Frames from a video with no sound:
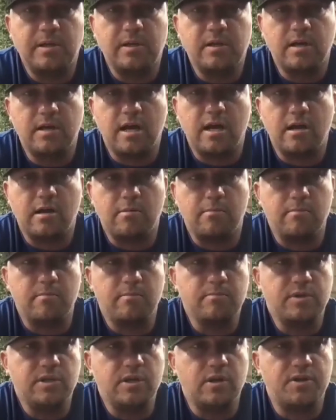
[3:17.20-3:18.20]

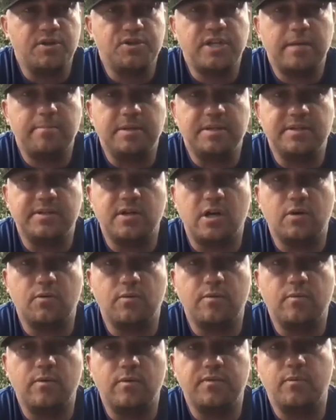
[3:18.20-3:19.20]
and shaping the dog
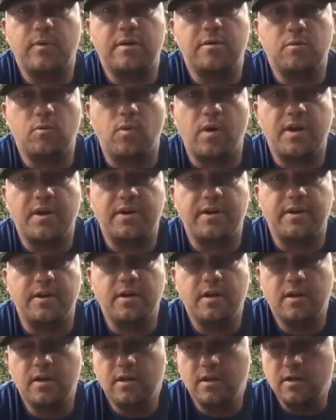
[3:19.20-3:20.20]
the way we wanted it.
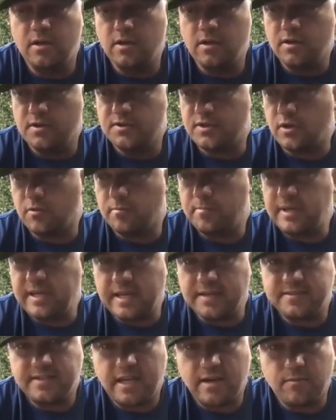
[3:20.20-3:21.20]
So
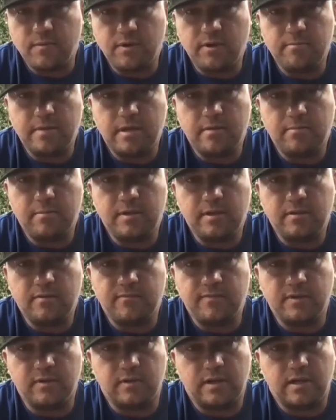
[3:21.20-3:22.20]
PSA really made me
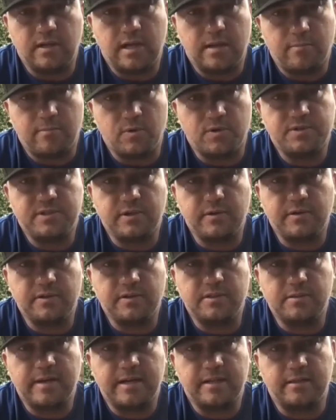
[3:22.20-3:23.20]
feel a lot more
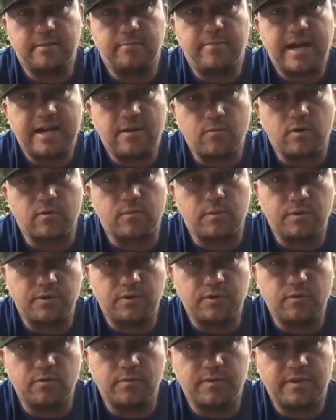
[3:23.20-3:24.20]
serious about the bite work we were
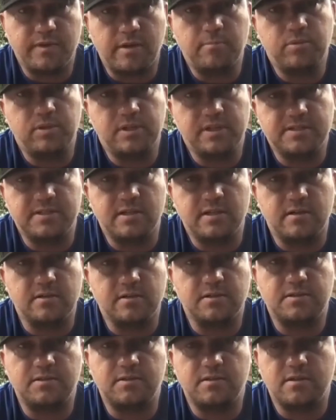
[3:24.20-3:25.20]
doing with our police
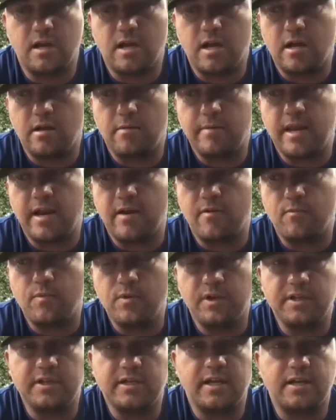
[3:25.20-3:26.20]
dogs, and I
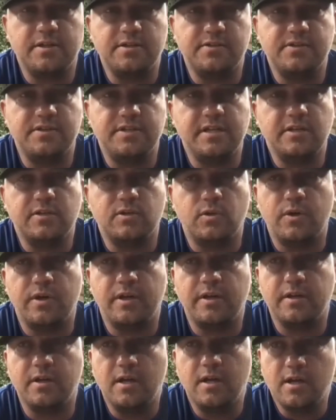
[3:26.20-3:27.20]
really got into the
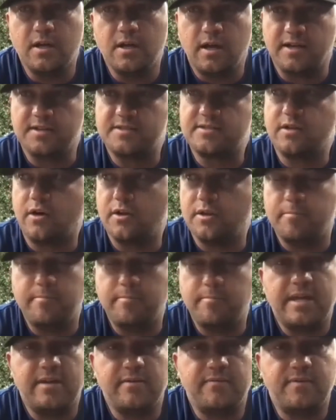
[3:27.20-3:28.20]
decoying. I saw the
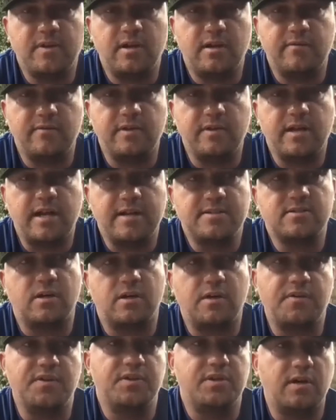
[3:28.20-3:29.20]
benefit of it. I
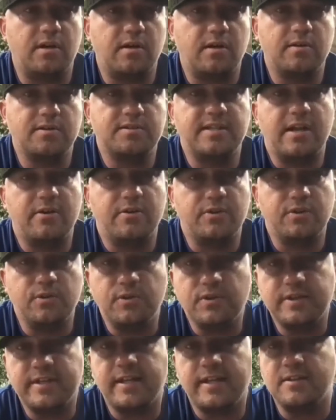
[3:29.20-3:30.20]
saw the dogs in our
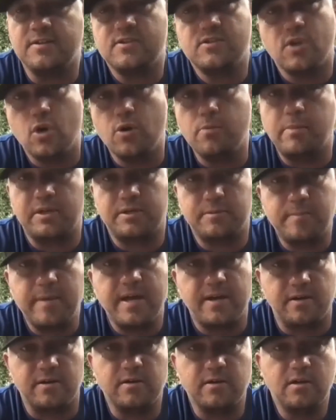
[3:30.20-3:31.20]
unit getting so much
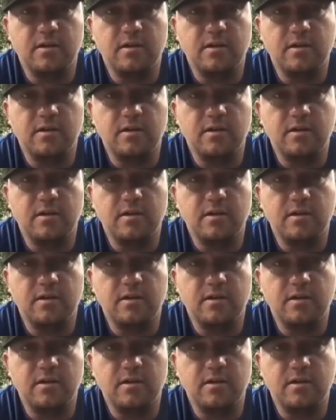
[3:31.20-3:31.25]
better